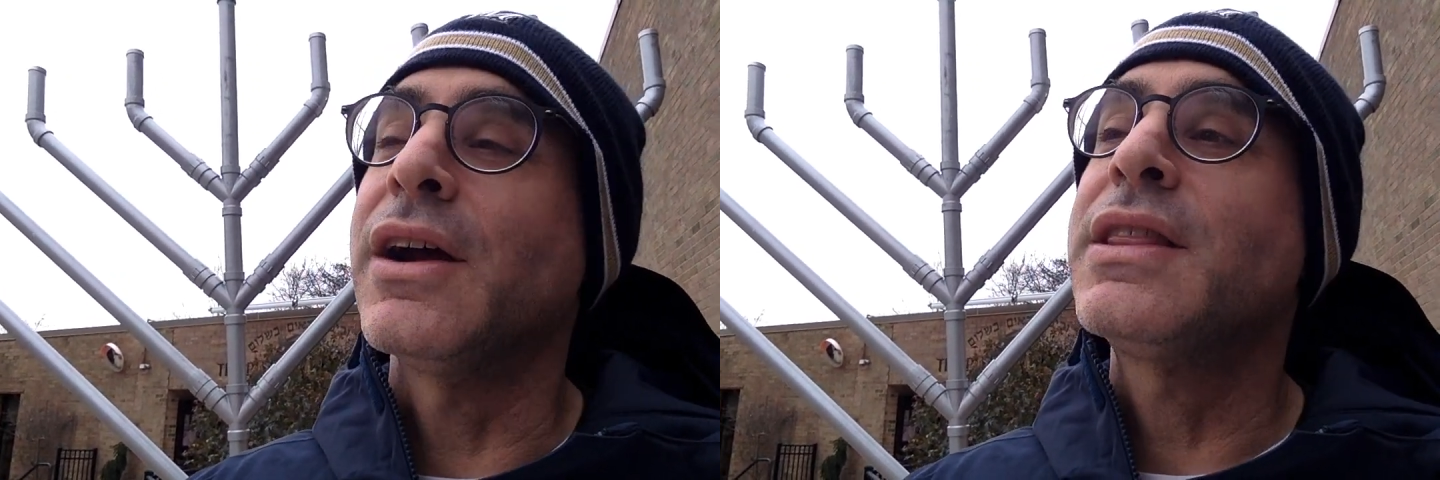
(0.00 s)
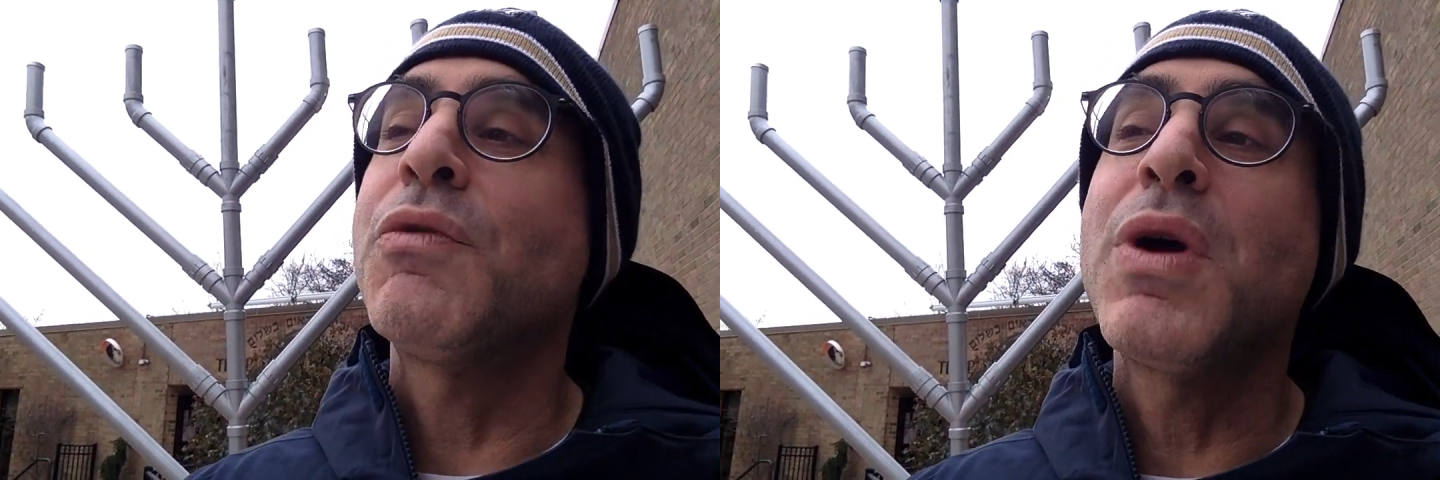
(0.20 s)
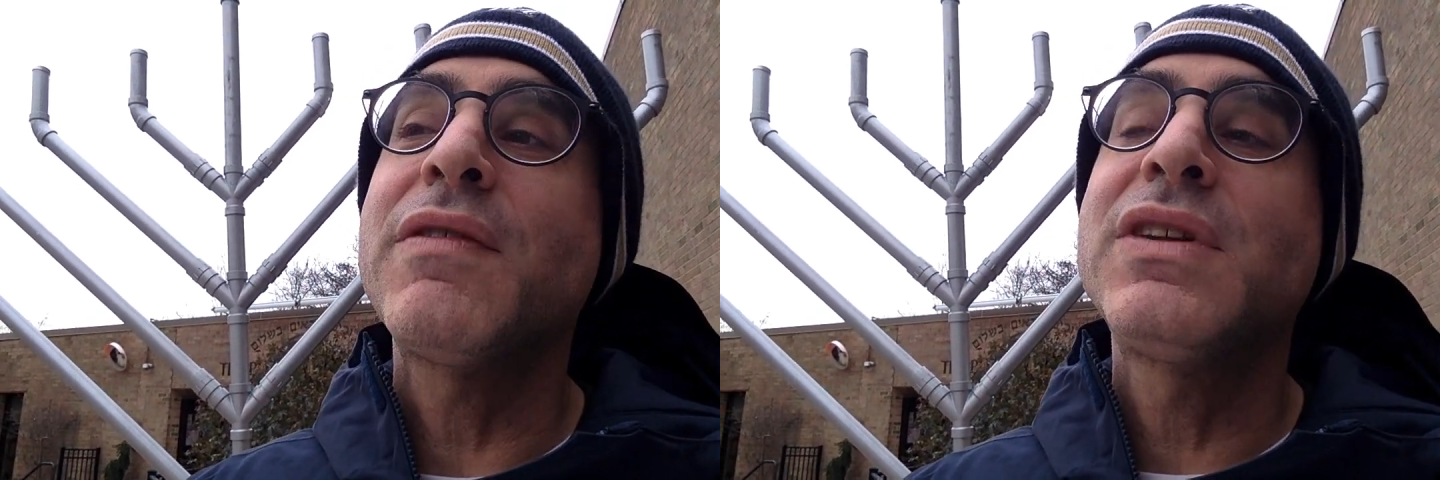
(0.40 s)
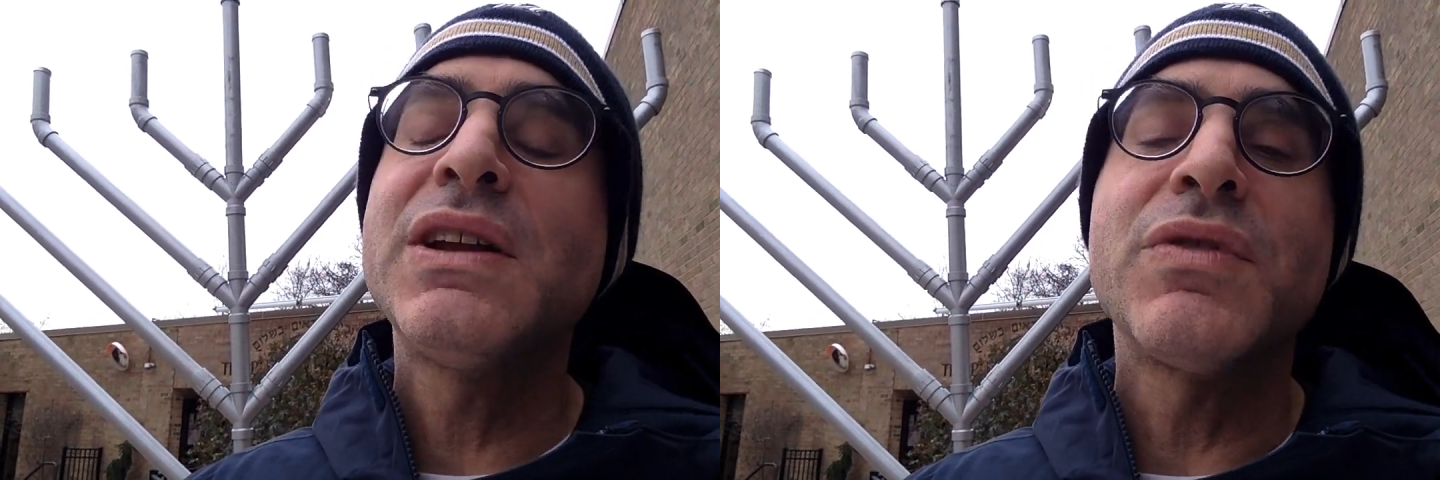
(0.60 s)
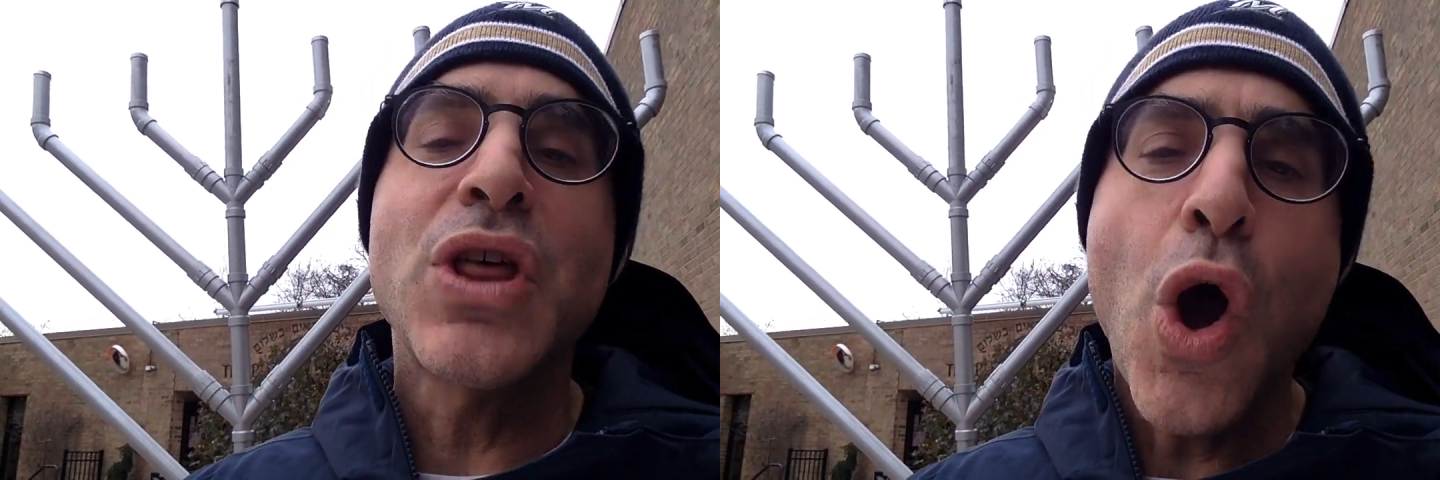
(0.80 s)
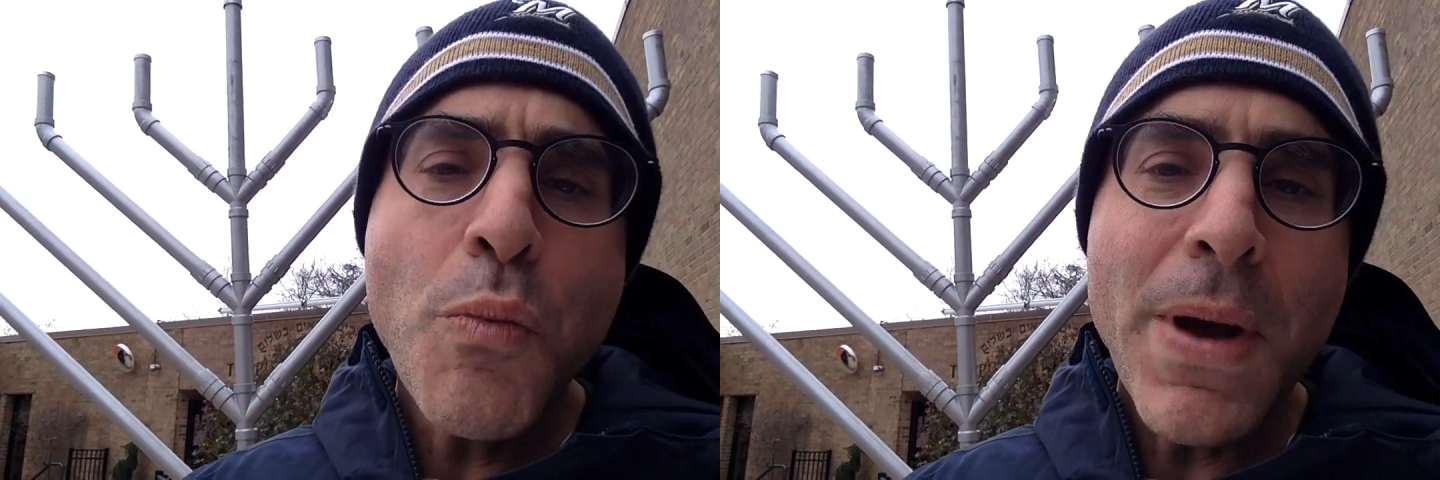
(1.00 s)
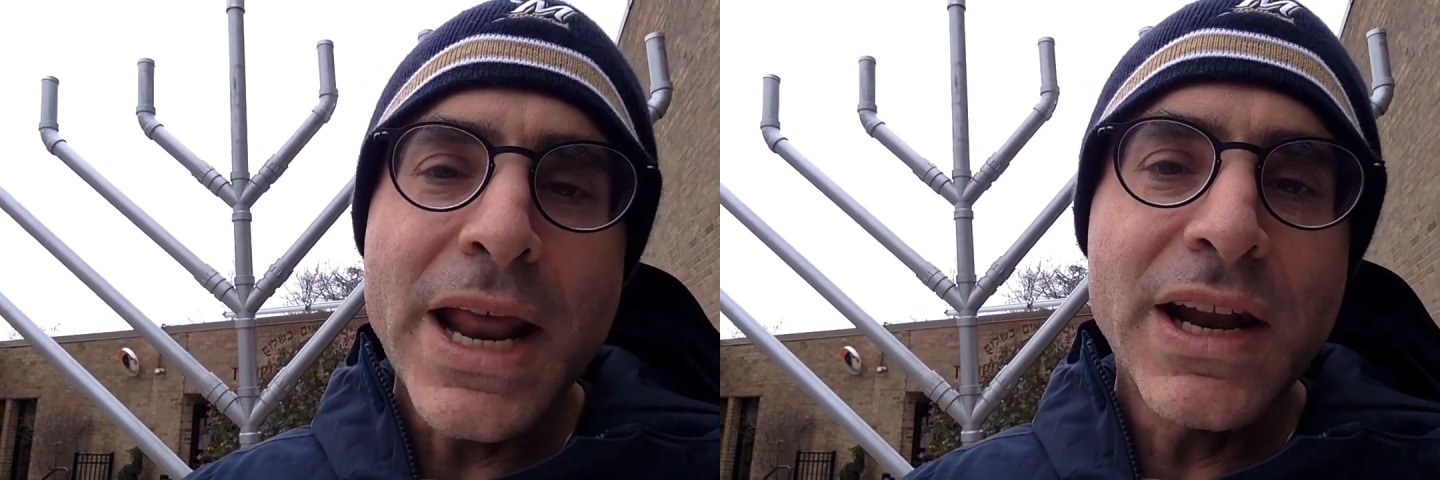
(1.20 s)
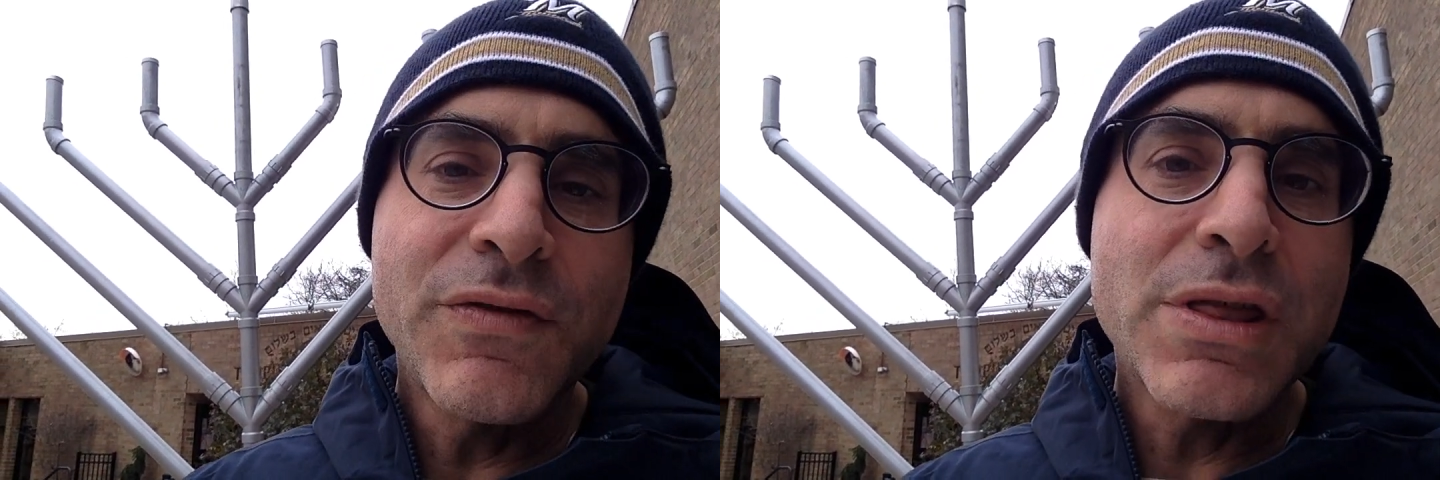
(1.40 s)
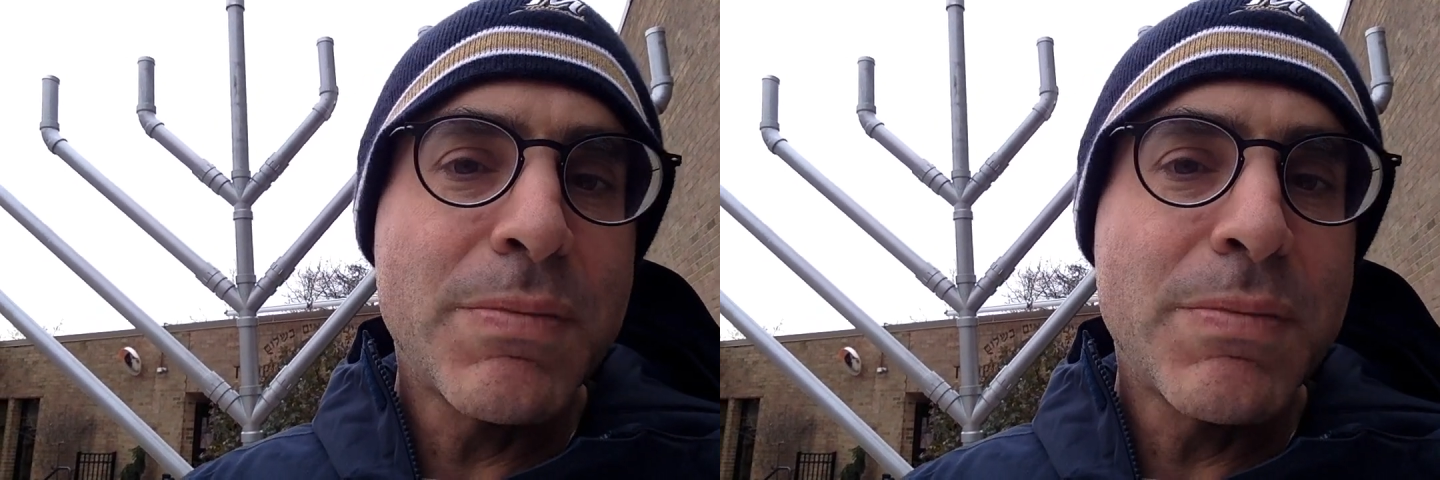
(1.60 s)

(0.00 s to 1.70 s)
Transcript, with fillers: that we have to live with hope and live with